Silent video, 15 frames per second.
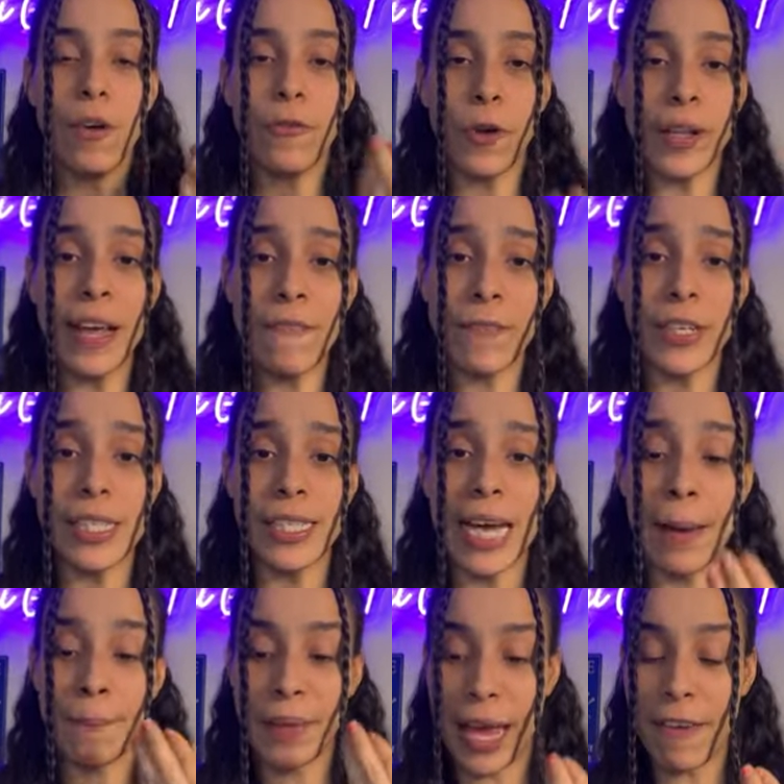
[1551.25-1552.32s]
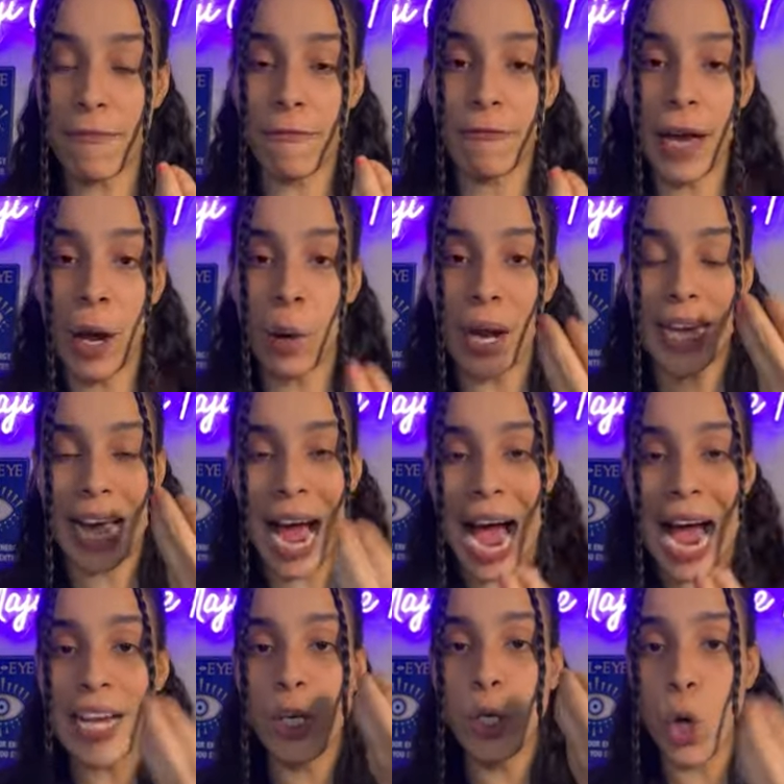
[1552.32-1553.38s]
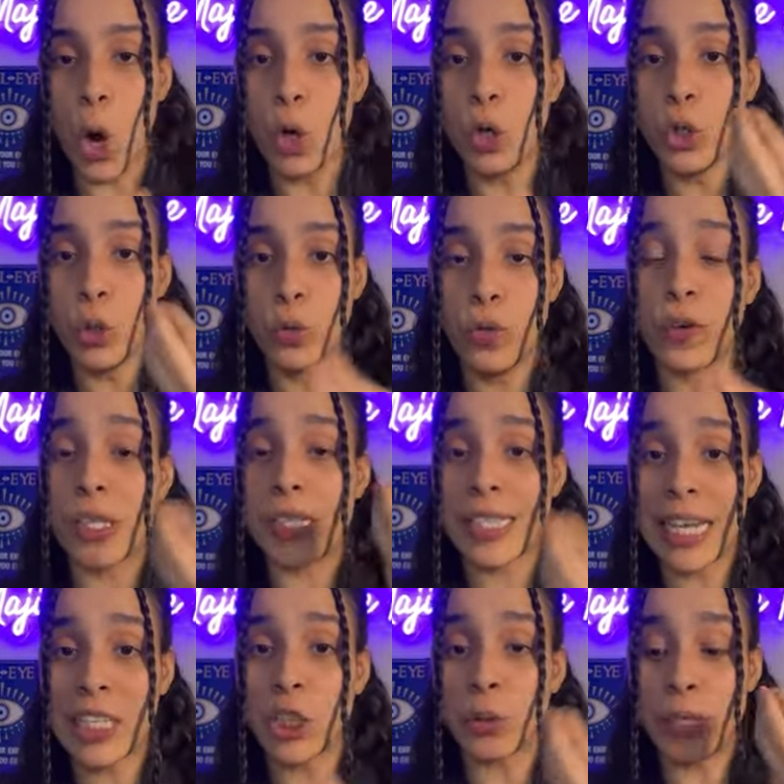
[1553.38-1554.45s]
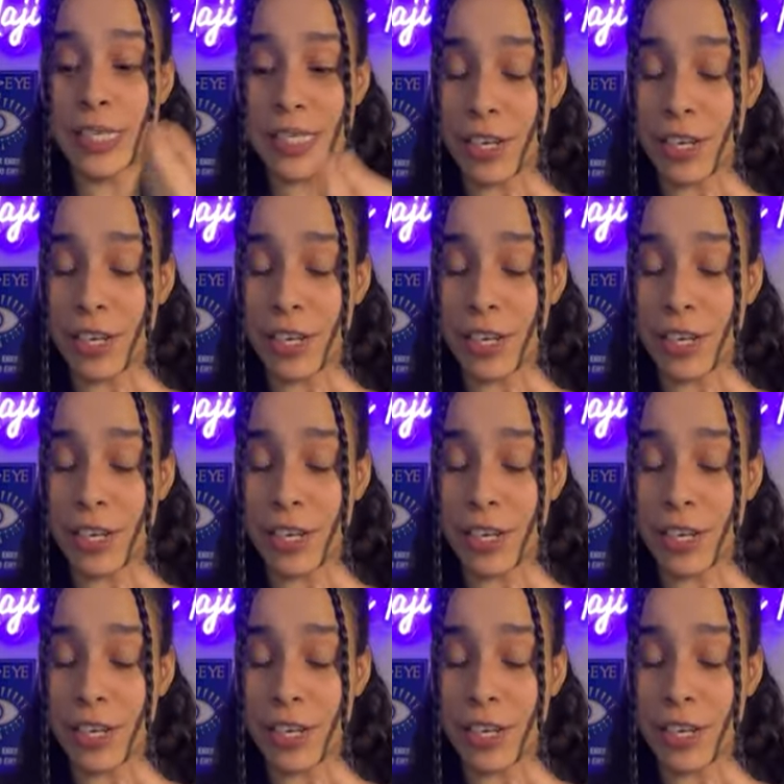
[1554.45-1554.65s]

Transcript: for that first time, they felt like I've known you for centuries.